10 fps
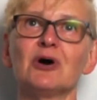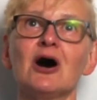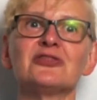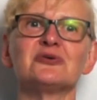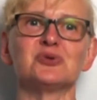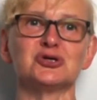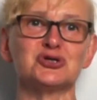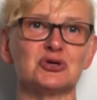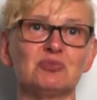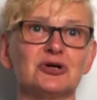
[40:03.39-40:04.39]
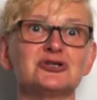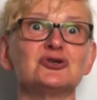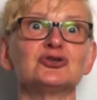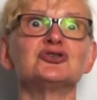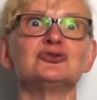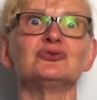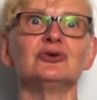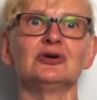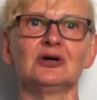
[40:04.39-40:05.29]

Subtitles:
other person, but not you.